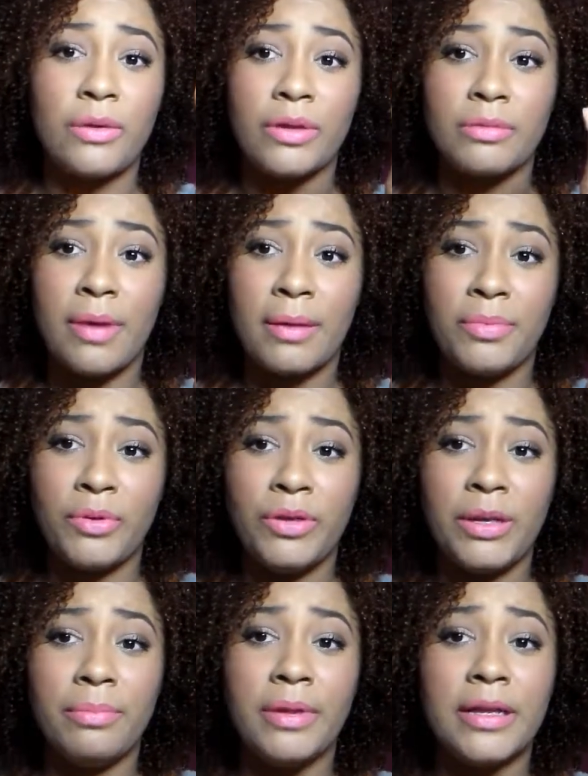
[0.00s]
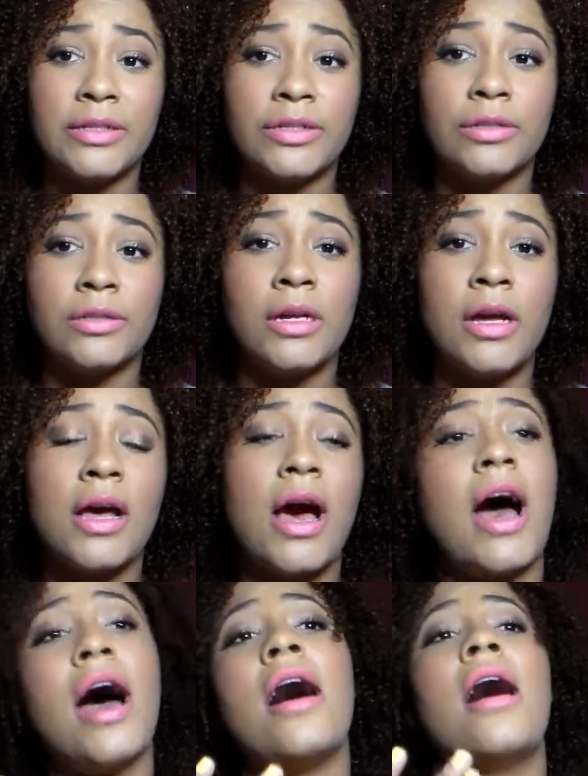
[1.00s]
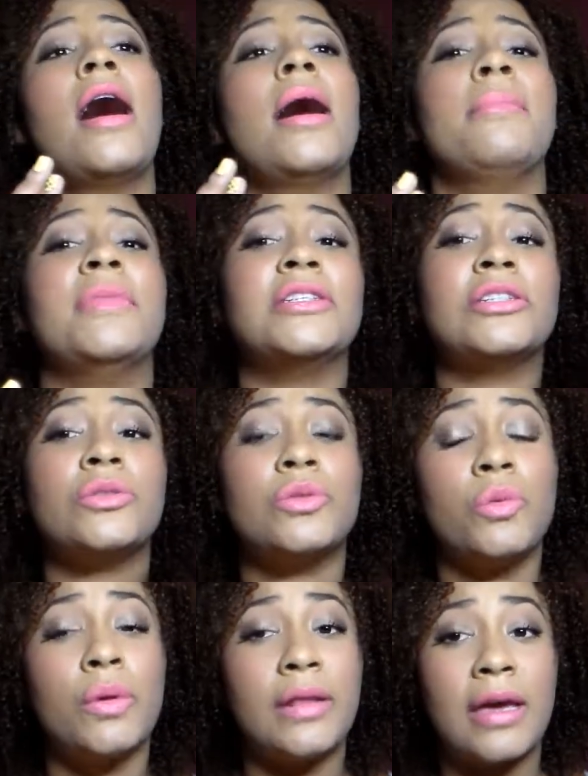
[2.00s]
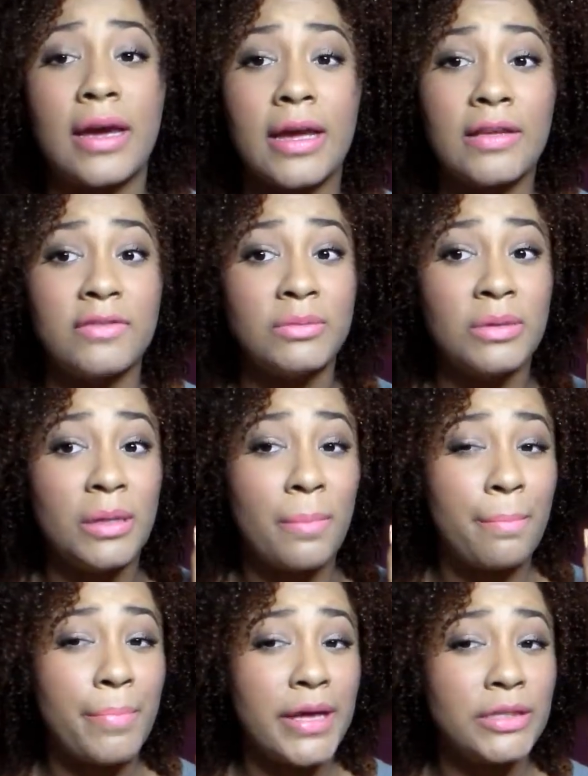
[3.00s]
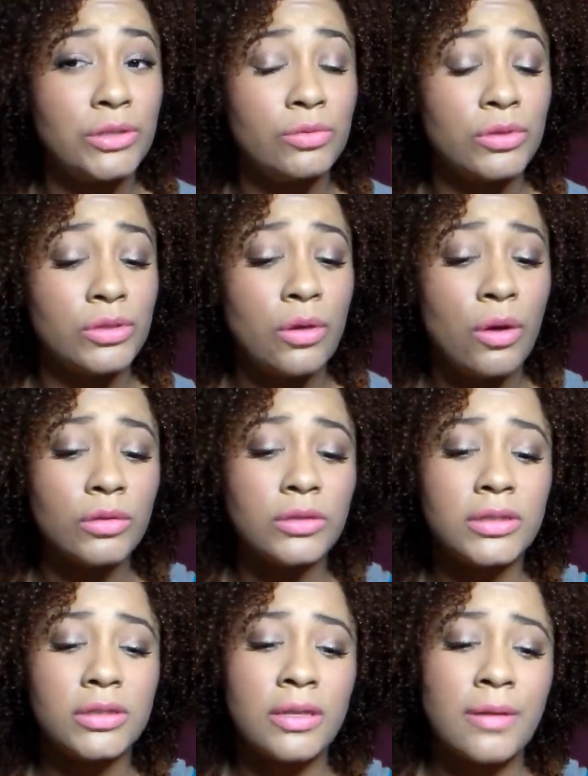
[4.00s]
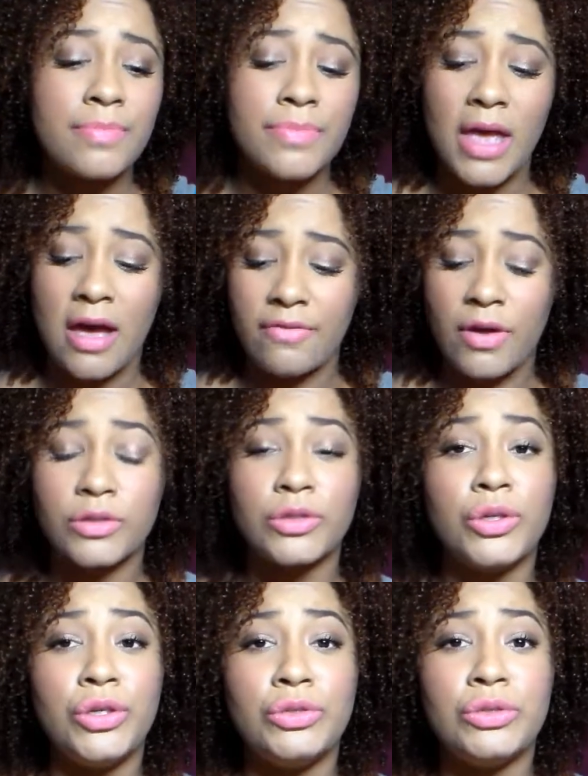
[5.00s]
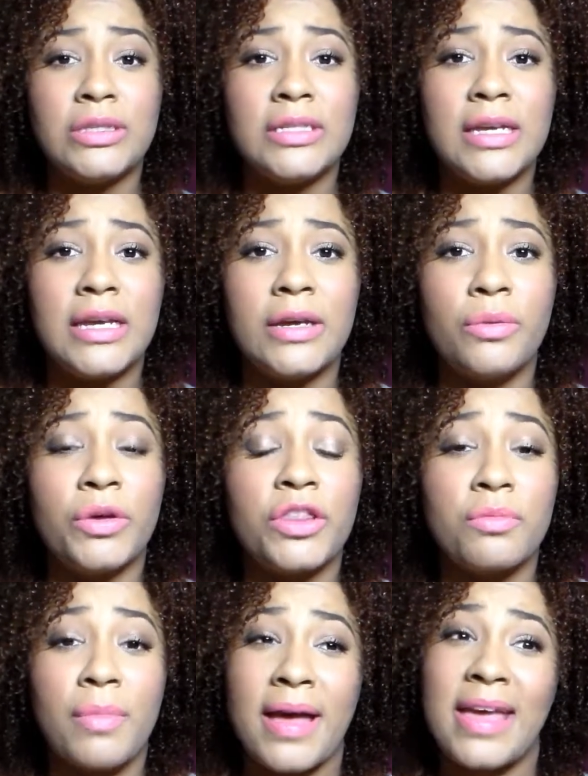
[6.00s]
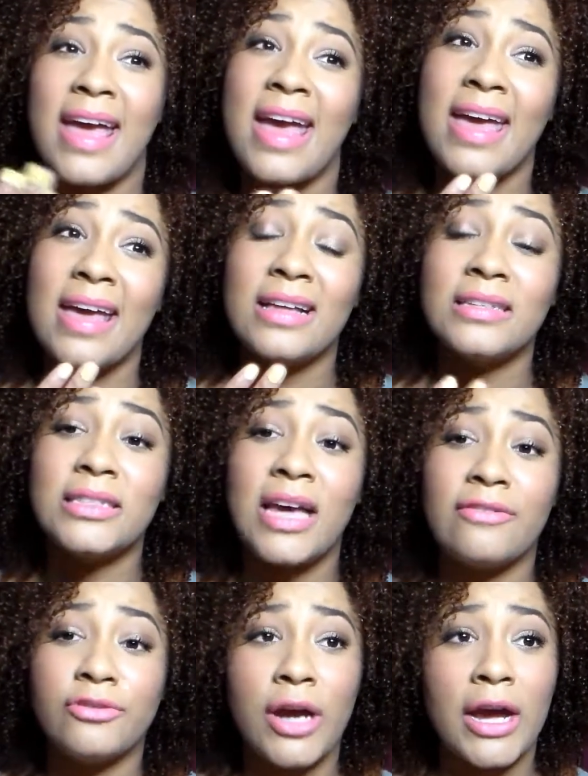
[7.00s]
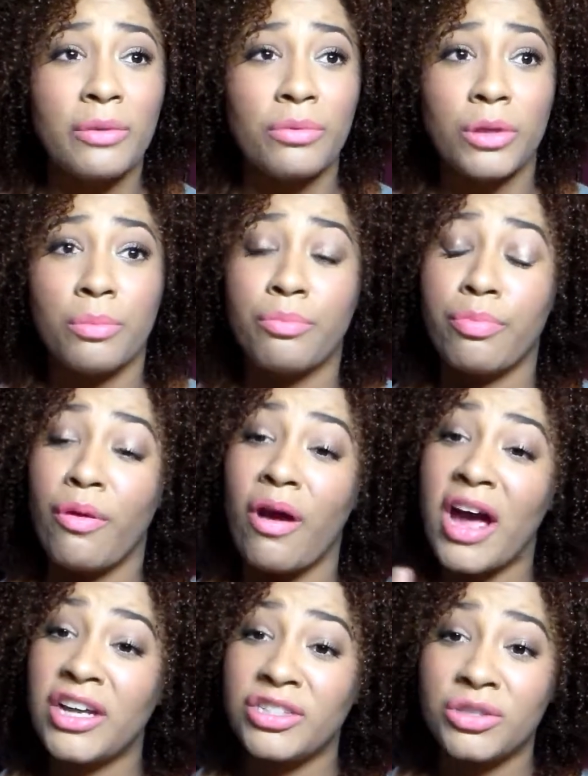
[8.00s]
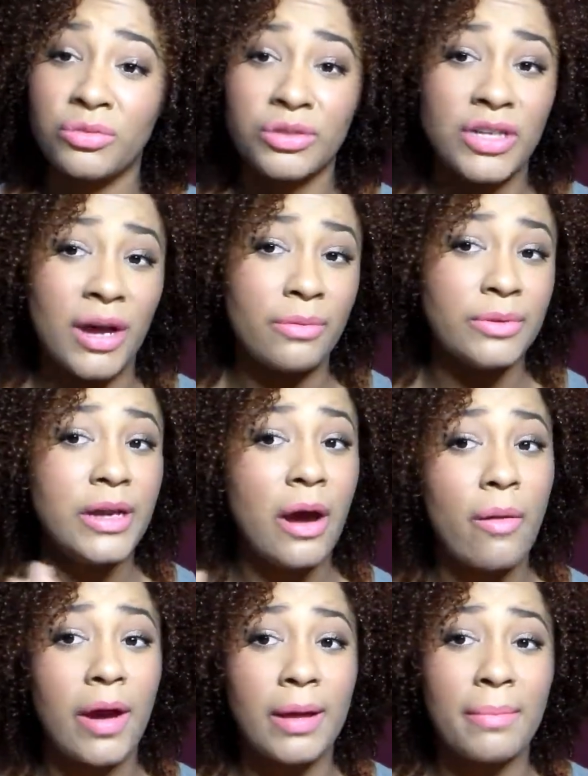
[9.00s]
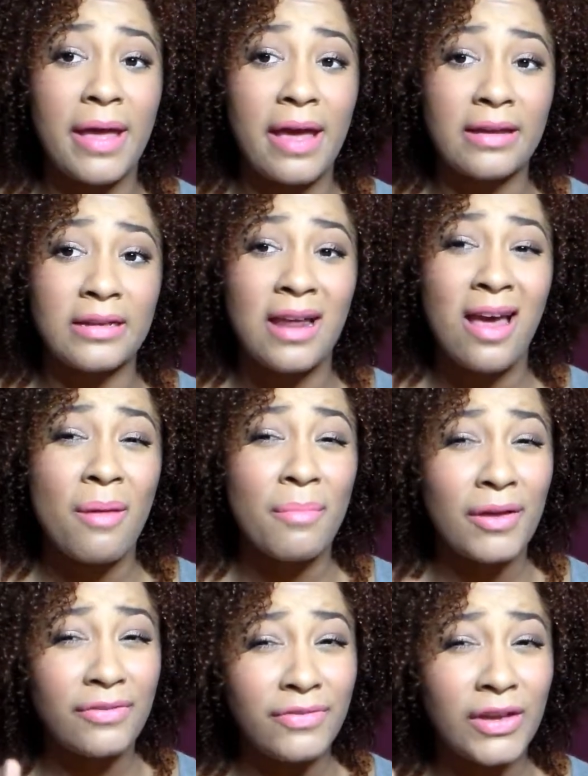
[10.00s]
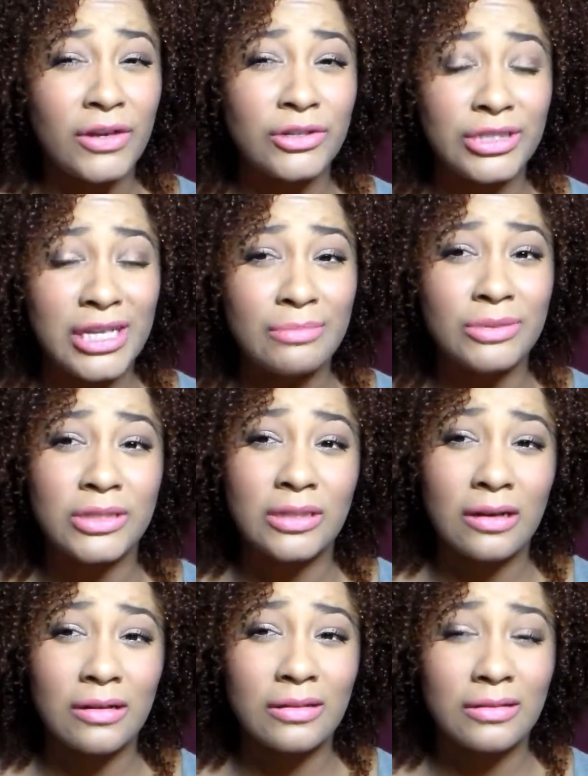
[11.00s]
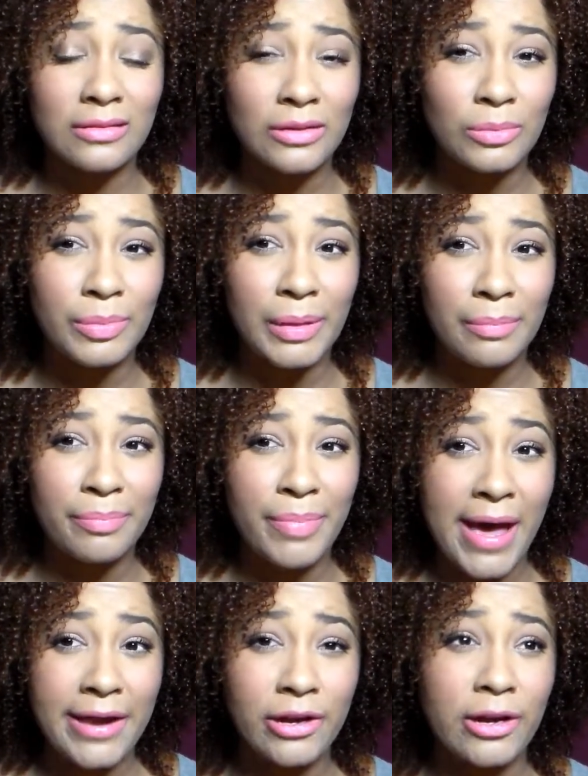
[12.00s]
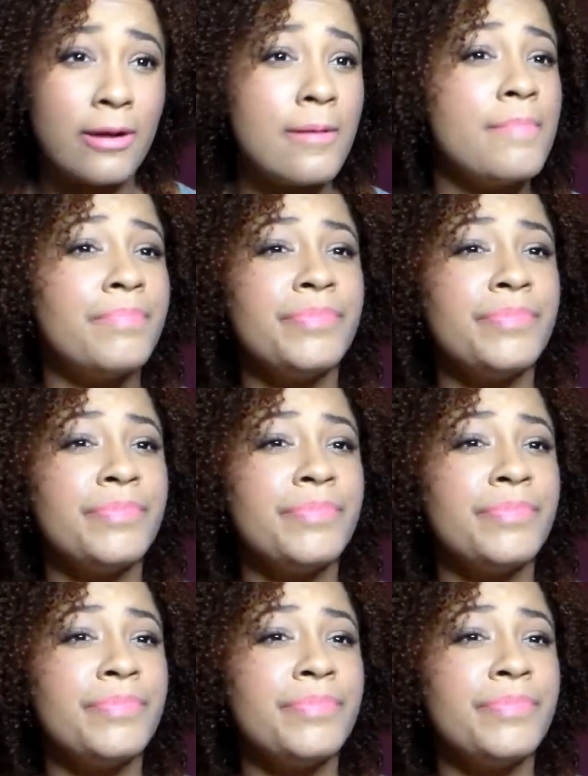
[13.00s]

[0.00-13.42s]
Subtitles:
it with my beauty blender. This is the one that gives me the best results. I've also used it with my hands. I've tried it with a brush, which I would not recommend. My fingertips are a little bit better.